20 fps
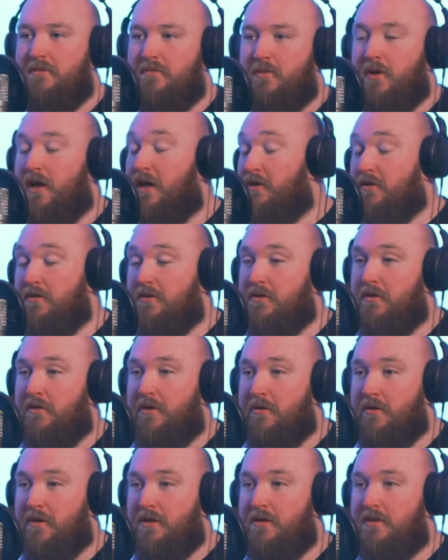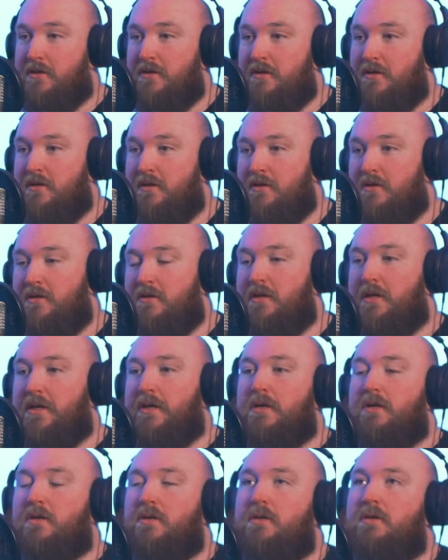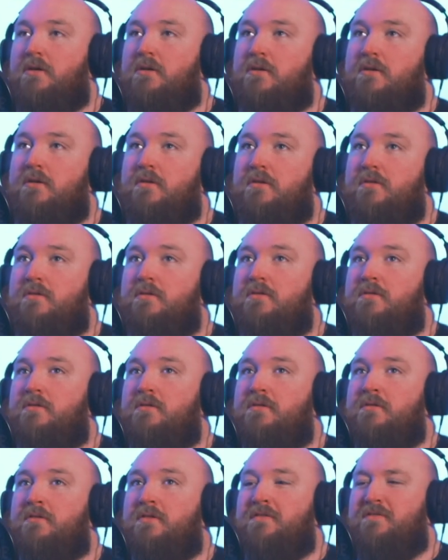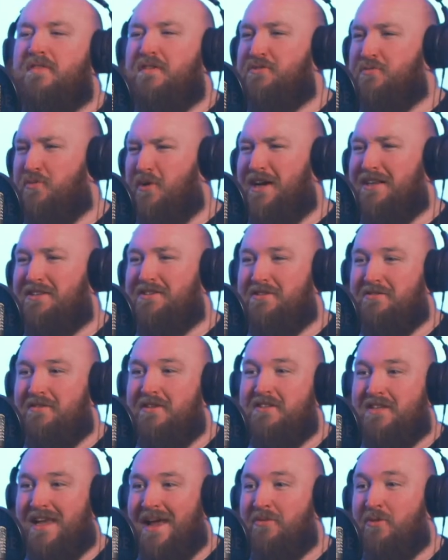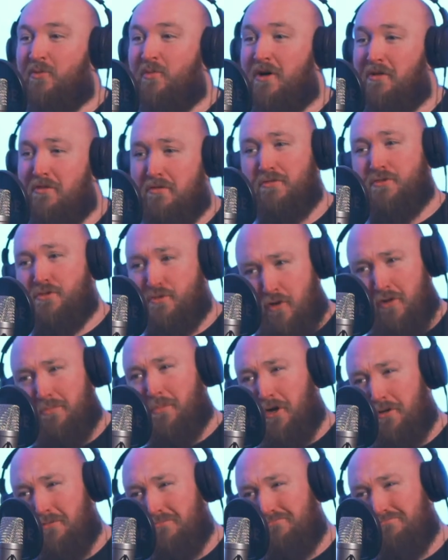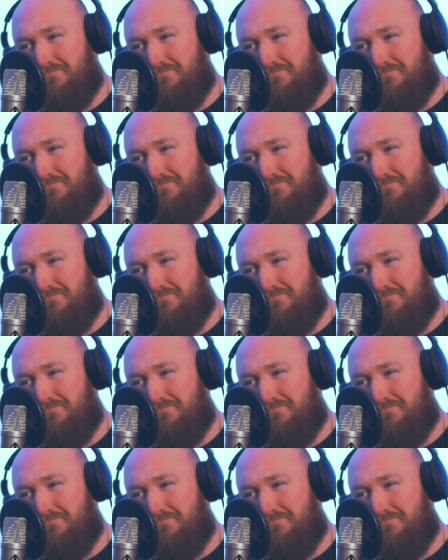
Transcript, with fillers: When I knew you, anyway. Yeah, yeah, yeah. Um, yeah. So I drank. Feels weird to escape the world through Strongbow.